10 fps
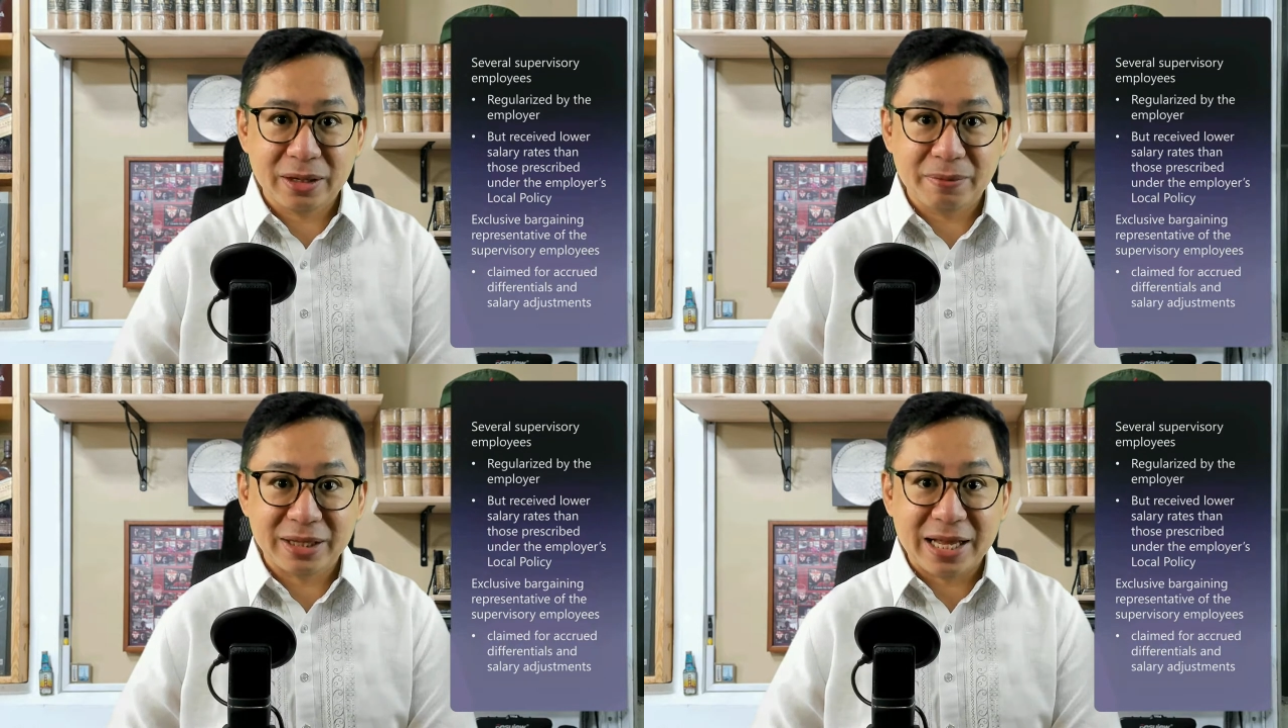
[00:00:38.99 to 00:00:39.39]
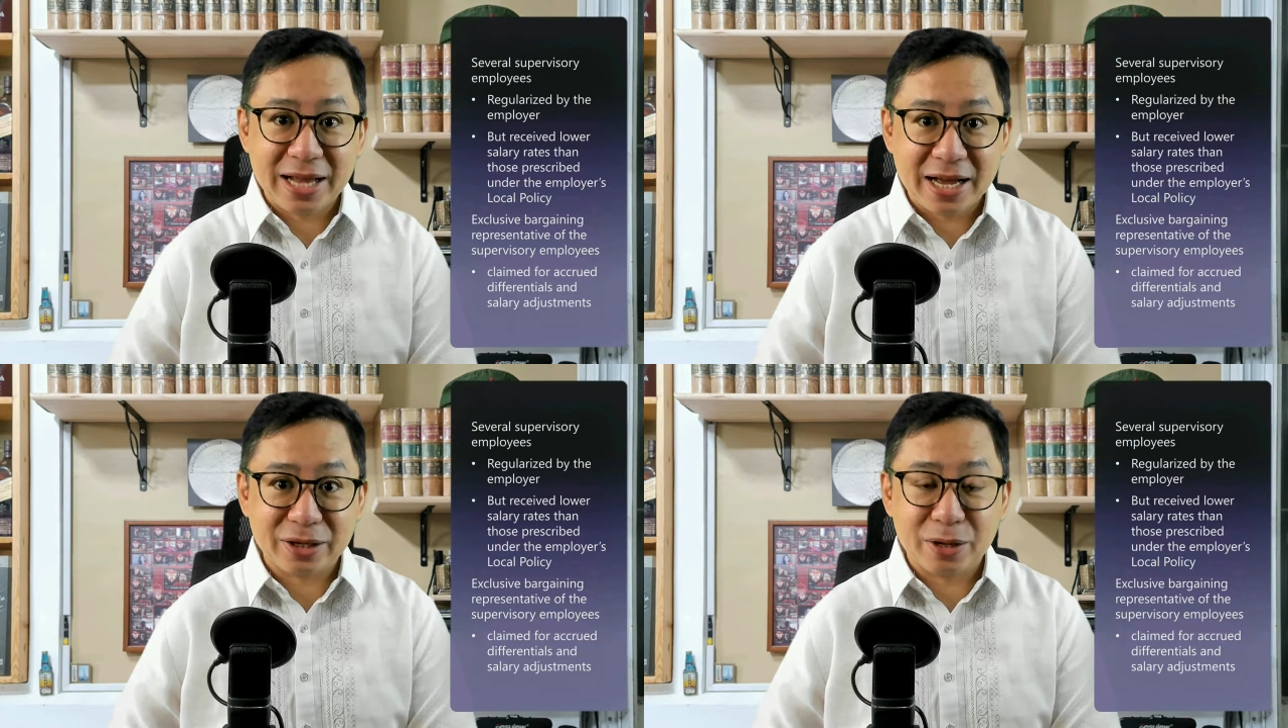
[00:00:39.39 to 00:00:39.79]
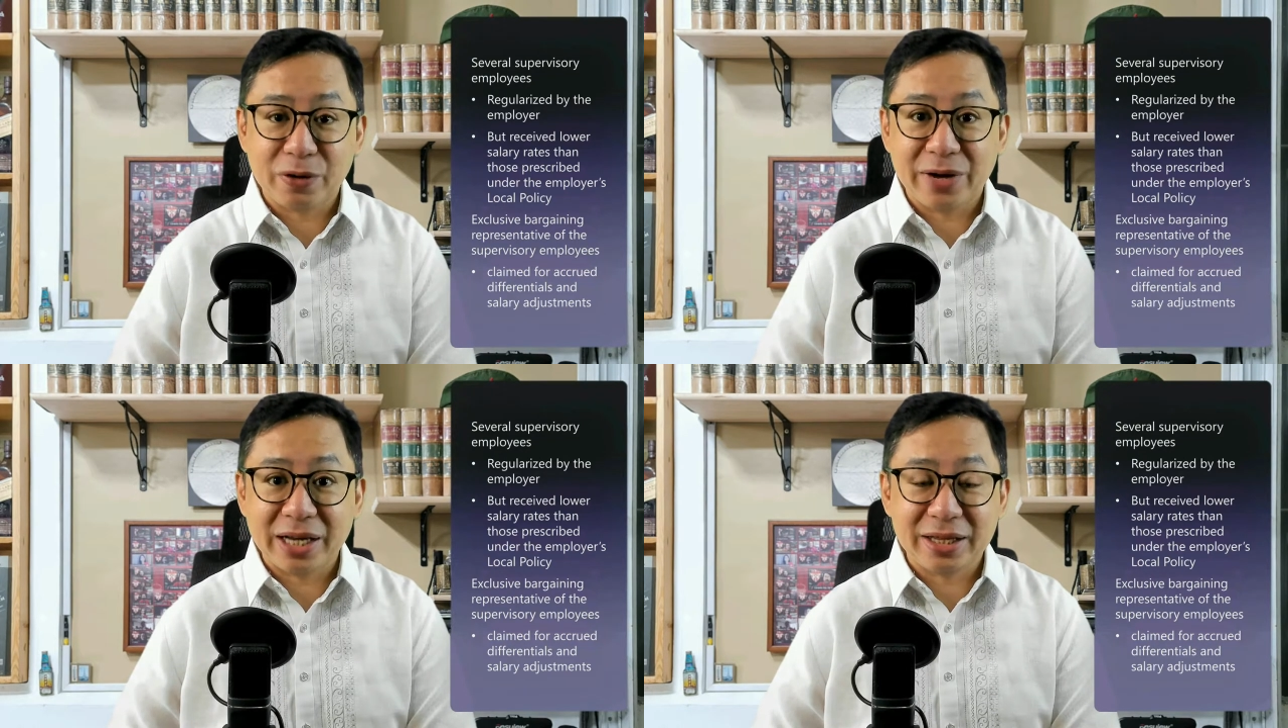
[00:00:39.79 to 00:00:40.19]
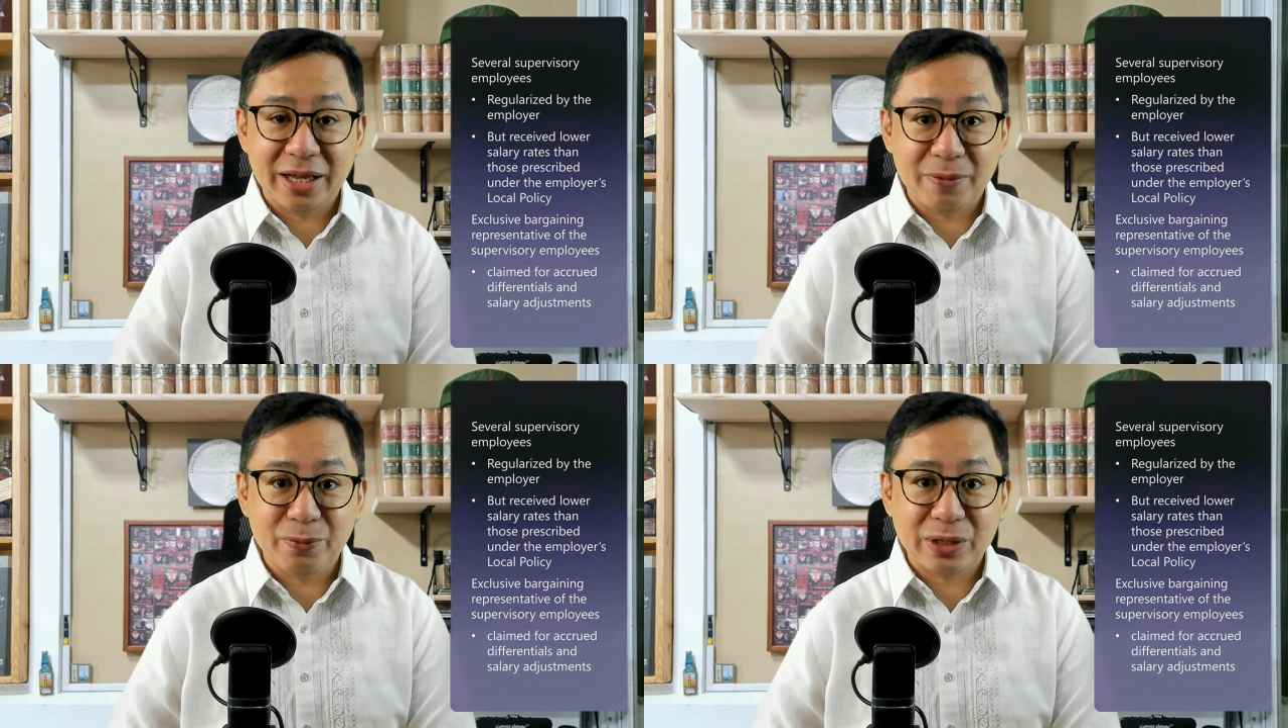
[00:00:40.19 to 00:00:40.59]
but the latter provided
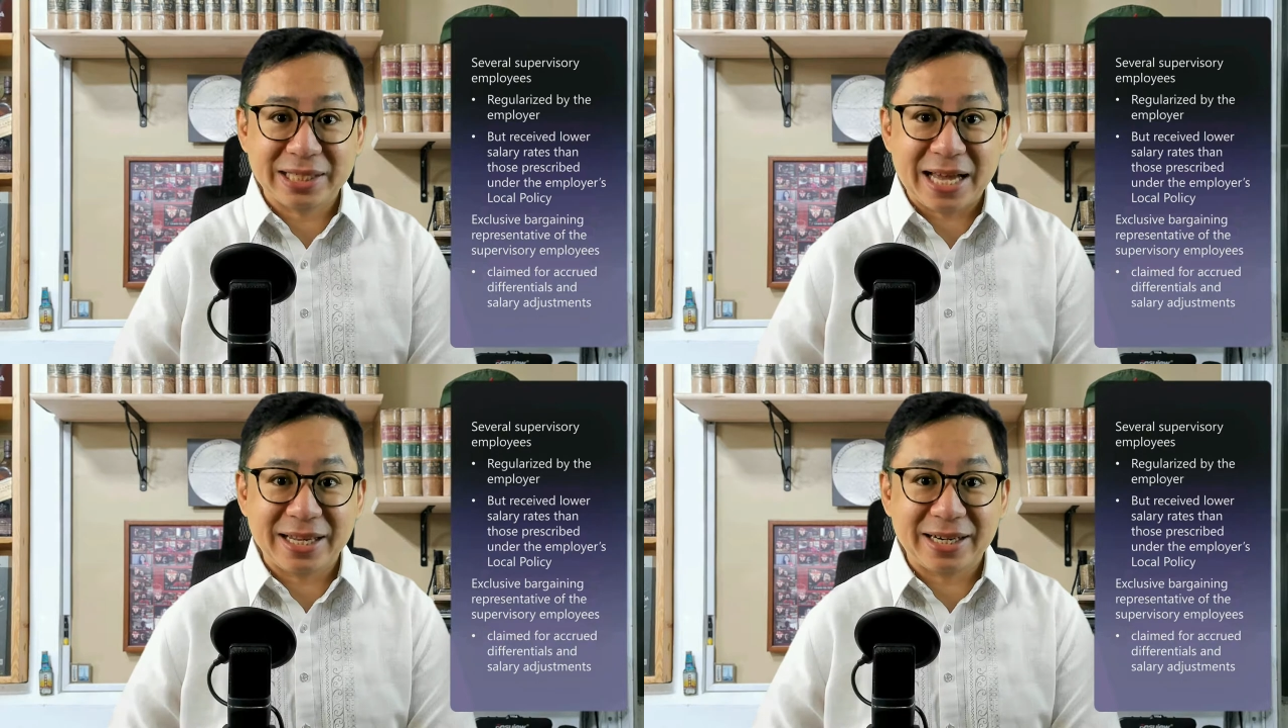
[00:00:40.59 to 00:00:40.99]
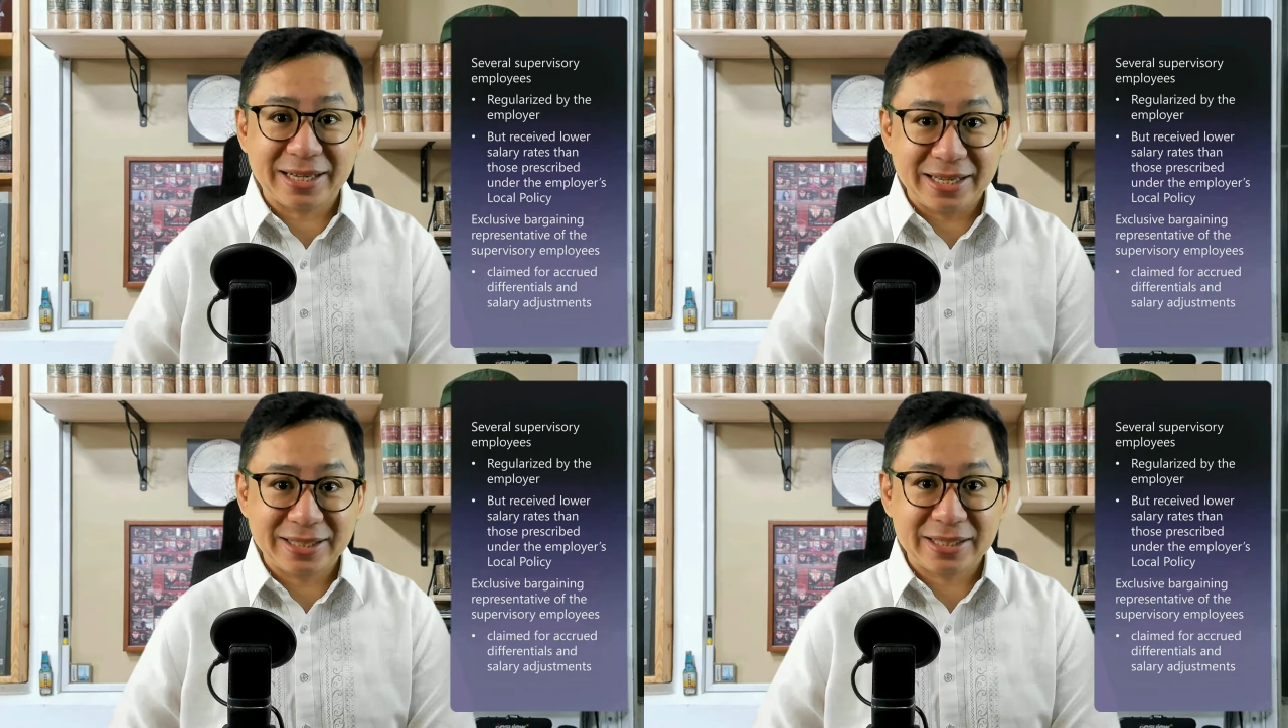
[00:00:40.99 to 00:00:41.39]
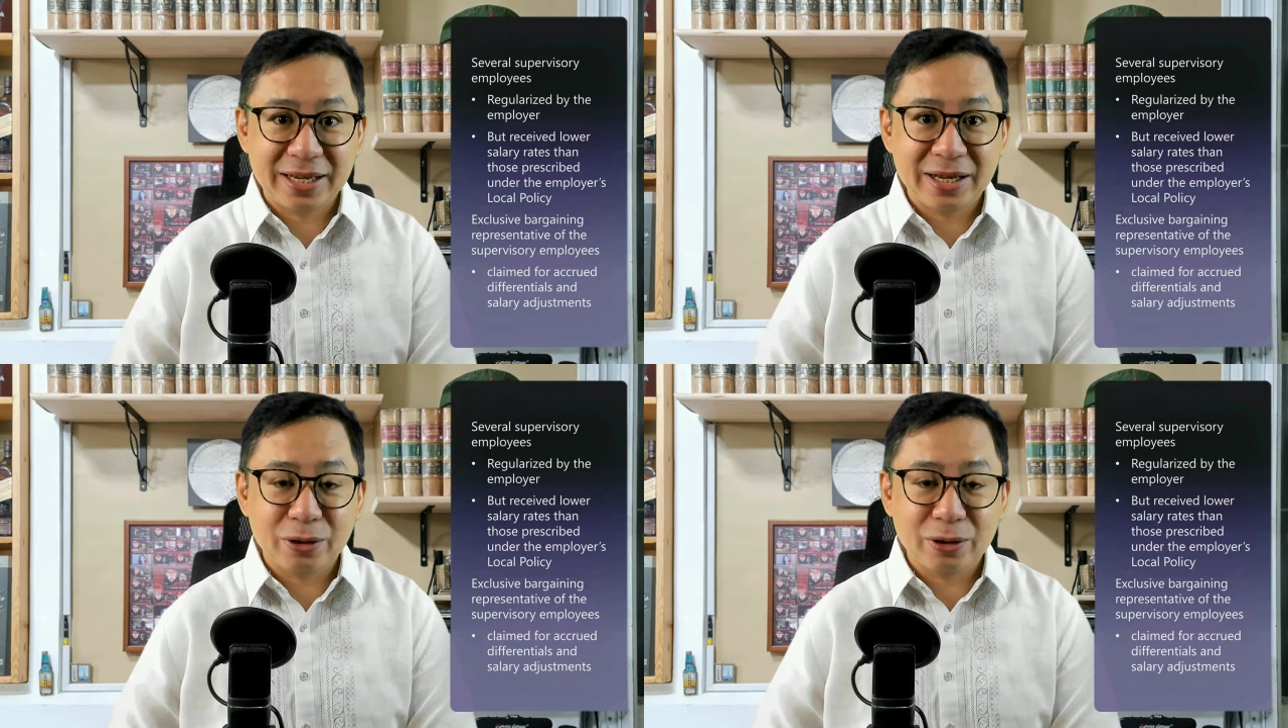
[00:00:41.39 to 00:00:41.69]
them with salary rates